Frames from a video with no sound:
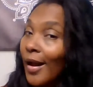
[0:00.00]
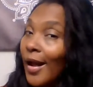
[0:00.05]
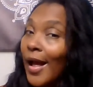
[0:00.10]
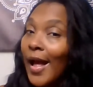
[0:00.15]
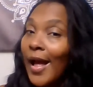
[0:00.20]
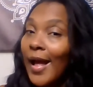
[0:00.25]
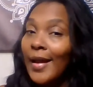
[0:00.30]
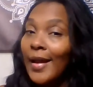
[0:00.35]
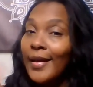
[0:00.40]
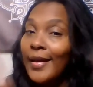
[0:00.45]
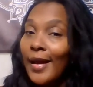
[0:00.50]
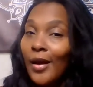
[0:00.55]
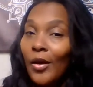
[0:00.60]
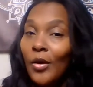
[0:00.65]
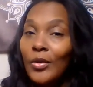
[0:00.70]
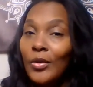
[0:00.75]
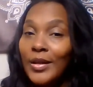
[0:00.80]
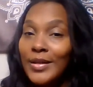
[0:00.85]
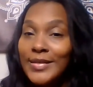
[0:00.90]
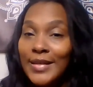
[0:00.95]
And
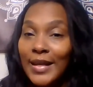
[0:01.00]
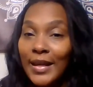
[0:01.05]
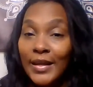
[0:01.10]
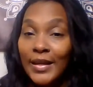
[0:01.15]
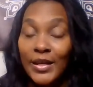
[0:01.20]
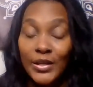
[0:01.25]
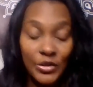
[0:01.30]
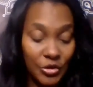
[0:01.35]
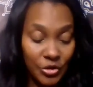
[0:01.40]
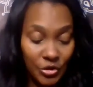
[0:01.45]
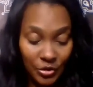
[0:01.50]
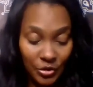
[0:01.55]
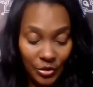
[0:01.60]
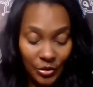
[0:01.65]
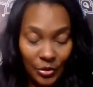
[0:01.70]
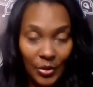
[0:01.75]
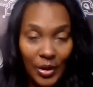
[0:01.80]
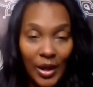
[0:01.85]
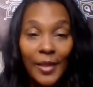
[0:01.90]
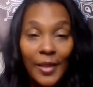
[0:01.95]
now let's get
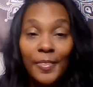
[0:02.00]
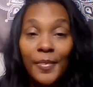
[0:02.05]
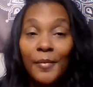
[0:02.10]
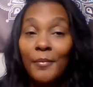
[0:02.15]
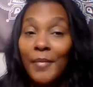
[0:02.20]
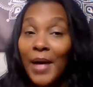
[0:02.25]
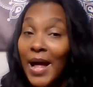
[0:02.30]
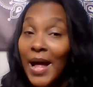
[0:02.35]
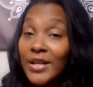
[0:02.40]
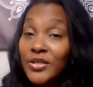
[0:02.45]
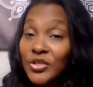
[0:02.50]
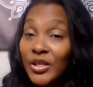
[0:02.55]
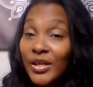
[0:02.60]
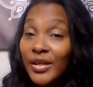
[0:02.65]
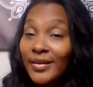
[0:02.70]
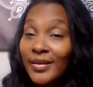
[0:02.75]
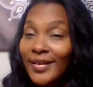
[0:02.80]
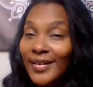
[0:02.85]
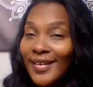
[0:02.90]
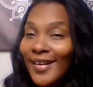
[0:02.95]
into the
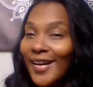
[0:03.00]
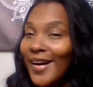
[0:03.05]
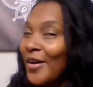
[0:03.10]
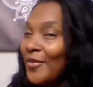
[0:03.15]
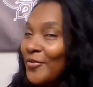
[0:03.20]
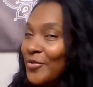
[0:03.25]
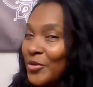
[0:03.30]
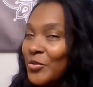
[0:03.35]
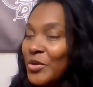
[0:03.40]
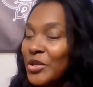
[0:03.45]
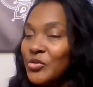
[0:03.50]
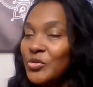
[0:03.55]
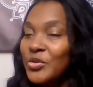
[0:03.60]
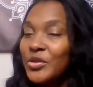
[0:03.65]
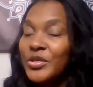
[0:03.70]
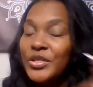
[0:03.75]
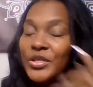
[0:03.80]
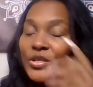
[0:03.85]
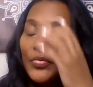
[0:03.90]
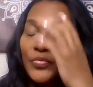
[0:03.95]
magic of the
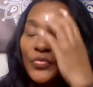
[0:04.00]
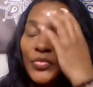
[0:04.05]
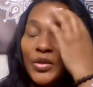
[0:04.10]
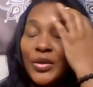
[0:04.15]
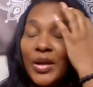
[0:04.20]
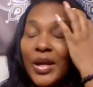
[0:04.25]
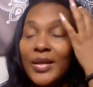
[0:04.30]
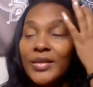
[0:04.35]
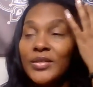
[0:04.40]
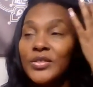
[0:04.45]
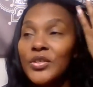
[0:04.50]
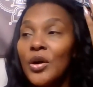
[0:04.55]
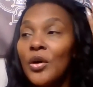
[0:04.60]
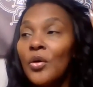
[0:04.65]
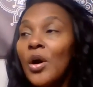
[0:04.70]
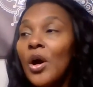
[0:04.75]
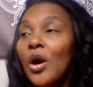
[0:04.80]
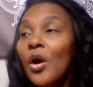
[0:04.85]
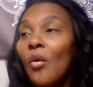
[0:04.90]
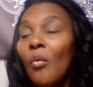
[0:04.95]
rituals. Okay,
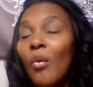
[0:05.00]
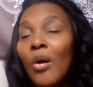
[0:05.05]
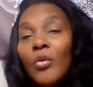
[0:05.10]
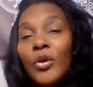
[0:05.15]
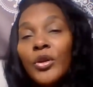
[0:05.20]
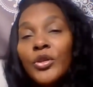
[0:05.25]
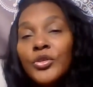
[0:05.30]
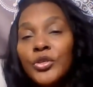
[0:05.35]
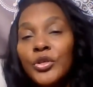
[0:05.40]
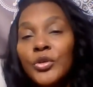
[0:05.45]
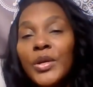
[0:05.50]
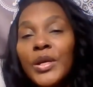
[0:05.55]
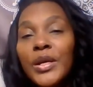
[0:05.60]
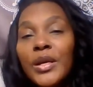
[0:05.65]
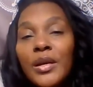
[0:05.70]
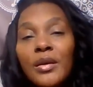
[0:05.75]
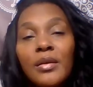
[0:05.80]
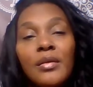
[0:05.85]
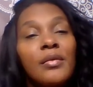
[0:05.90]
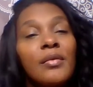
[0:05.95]
so what we're doing
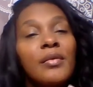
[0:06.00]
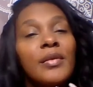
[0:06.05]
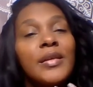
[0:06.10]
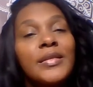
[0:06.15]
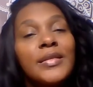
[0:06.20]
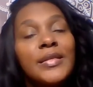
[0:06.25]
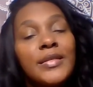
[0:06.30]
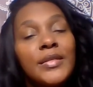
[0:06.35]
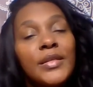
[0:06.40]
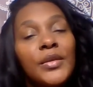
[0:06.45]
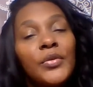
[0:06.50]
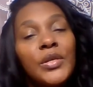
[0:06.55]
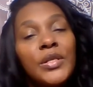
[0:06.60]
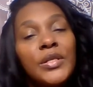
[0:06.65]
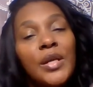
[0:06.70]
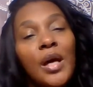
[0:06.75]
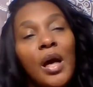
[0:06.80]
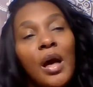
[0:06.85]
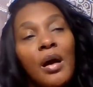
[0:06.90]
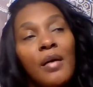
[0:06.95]
here is a
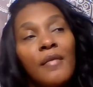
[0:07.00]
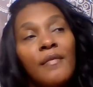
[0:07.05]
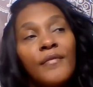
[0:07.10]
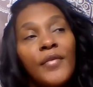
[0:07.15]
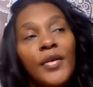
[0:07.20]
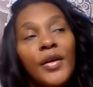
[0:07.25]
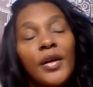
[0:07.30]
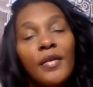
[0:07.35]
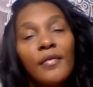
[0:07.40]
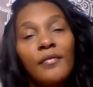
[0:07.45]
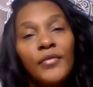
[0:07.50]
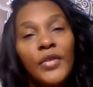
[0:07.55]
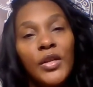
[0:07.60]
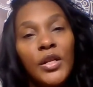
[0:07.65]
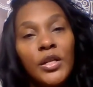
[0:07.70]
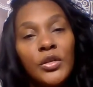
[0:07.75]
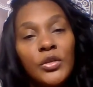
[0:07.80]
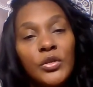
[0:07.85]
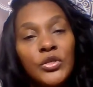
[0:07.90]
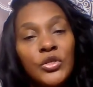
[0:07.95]
series of
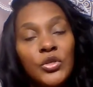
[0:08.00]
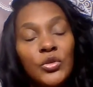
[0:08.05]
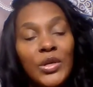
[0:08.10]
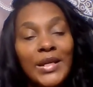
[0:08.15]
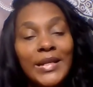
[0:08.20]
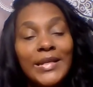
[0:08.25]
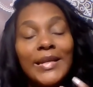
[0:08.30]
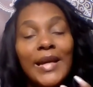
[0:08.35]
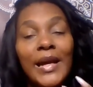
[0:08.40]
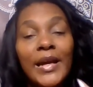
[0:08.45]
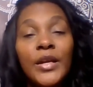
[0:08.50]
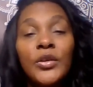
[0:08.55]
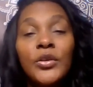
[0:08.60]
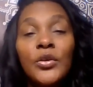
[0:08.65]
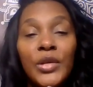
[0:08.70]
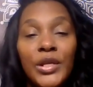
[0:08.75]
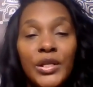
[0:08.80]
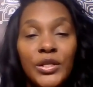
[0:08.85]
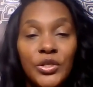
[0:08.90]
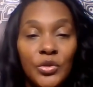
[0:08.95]
videos to ignite your
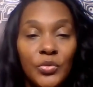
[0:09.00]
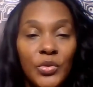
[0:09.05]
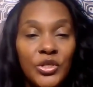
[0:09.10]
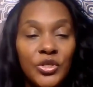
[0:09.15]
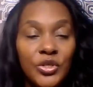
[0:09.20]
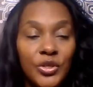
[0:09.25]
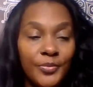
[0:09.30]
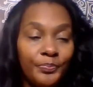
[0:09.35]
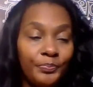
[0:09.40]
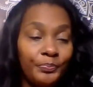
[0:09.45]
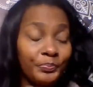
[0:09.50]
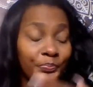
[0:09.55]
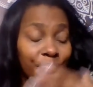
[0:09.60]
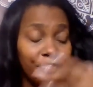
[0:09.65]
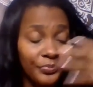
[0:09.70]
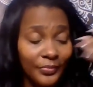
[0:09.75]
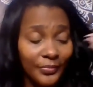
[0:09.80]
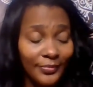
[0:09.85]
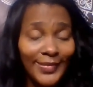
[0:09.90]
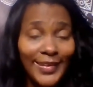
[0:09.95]
intuition.
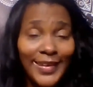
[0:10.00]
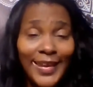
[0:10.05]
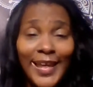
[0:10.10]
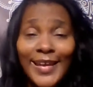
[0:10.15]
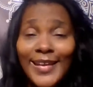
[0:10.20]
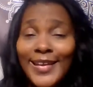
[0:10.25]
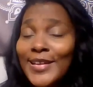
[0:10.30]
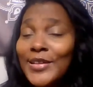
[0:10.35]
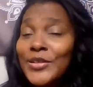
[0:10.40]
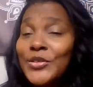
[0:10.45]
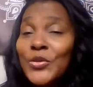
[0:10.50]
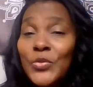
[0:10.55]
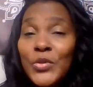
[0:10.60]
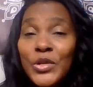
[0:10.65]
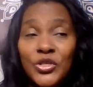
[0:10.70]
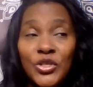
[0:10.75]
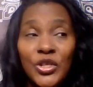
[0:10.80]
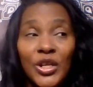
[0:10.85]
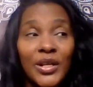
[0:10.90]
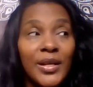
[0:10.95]

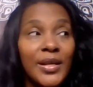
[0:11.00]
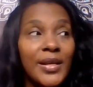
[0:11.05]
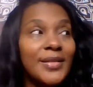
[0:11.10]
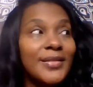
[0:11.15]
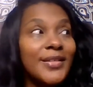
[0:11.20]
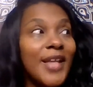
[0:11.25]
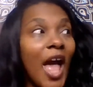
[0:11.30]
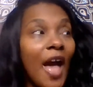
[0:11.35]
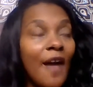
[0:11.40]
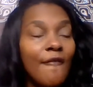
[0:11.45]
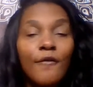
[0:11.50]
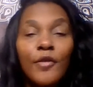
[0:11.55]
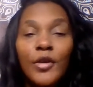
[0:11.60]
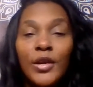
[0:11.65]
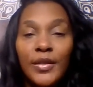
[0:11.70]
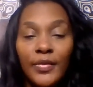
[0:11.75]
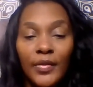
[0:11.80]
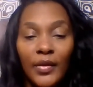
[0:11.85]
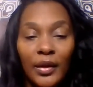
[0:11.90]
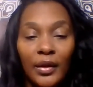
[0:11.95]
Intuition is
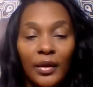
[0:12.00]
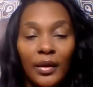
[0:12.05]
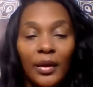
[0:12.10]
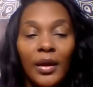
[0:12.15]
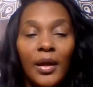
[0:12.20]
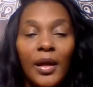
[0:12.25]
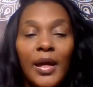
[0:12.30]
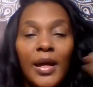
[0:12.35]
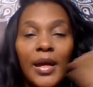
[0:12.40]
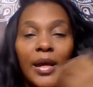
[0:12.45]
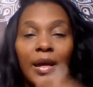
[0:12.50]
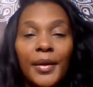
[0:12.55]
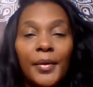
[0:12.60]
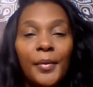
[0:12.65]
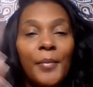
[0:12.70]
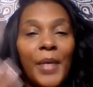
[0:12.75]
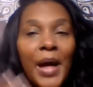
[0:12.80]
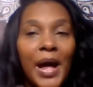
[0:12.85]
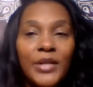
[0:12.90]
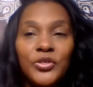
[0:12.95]
everything in a
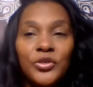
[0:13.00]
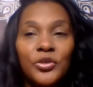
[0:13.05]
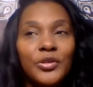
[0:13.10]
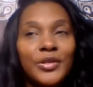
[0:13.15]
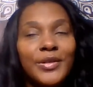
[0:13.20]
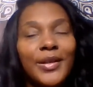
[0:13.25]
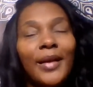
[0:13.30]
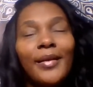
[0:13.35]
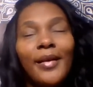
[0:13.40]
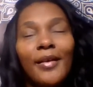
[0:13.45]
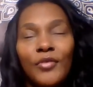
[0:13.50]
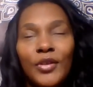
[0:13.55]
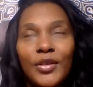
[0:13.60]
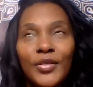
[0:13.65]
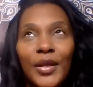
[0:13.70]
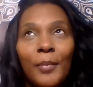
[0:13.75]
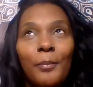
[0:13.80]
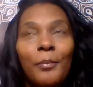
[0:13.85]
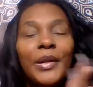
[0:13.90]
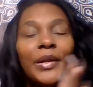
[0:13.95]
magical, not
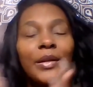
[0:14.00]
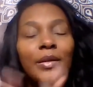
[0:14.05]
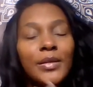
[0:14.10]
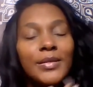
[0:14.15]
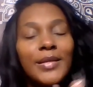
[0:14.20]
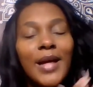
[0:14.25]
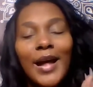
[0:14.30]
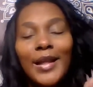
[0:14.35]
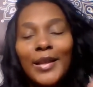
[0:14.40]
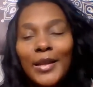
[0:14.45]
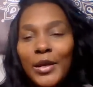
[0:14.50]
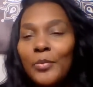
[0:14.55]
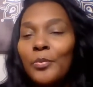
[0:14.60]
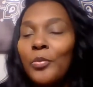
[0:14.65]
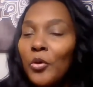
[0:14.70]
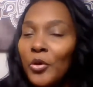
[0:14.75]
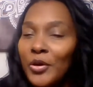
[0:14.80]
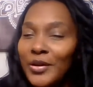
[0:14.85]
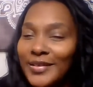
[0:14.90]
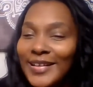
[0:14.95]
everything, but it is highly
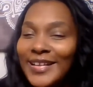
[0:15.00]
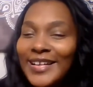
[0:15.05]
important